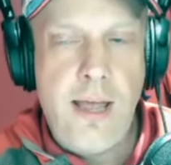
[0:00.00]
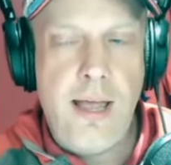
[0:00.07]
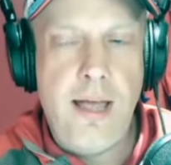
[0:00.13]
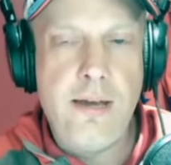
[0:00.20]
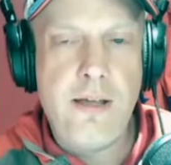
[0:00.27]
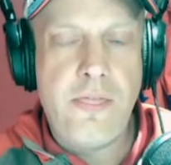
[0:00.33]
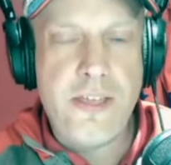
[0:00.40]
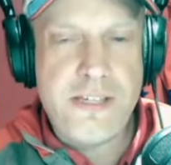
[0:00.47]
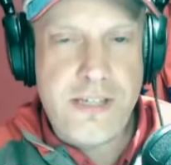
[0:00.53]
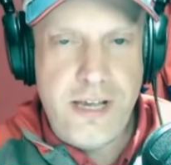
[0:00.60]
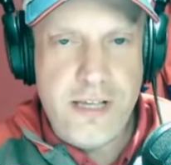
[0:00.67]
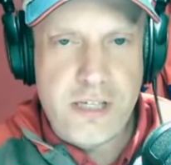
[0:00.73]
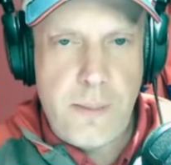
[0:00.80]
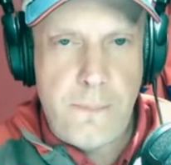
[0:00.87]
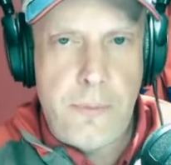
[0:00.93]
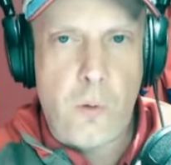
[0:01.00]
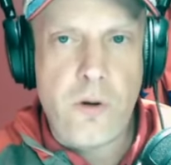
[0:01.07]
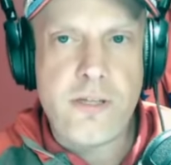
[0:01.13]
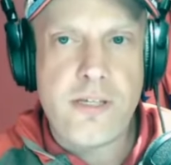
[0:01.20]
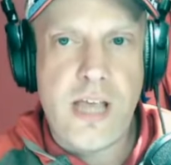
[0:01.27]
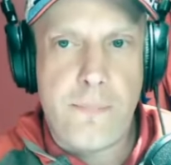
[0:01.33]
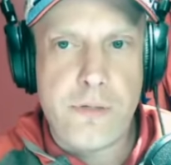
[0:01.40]
and this is a
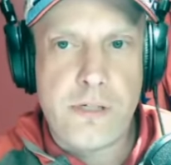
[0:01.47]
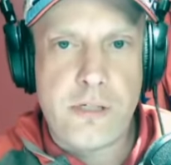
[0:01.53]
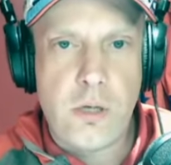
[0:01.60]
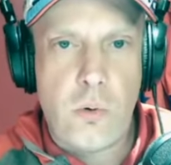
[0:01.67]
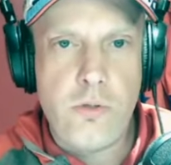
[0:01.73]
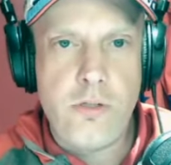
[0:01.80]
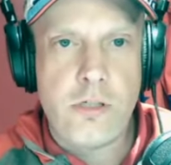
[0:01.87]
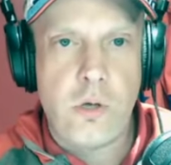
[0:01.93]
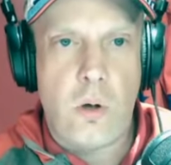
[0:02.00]
bonus episode.